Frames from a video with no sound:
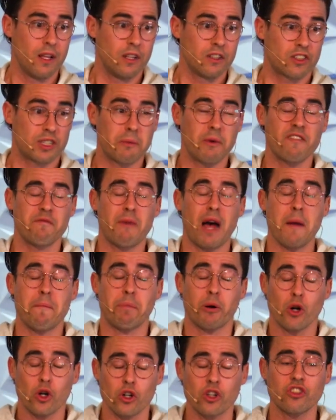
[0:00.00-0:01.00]
Some of my
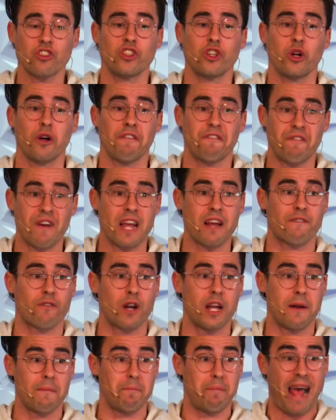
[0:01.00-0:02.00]
personal
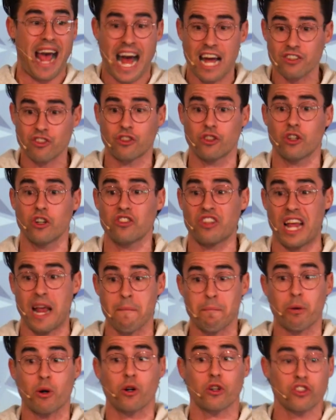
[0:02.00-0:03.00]
favorite pastors
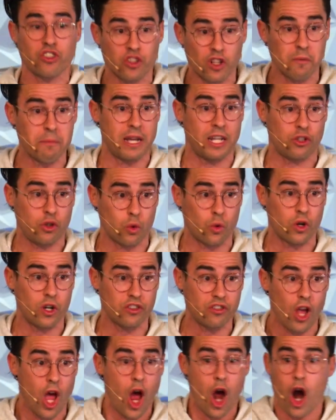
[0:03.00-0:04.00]
and personal
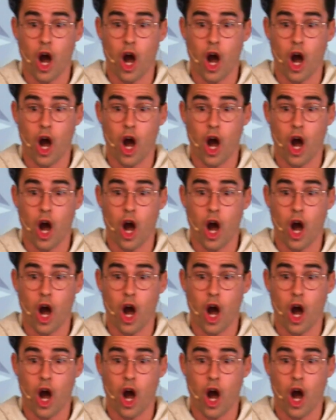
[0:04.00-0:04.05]
mentors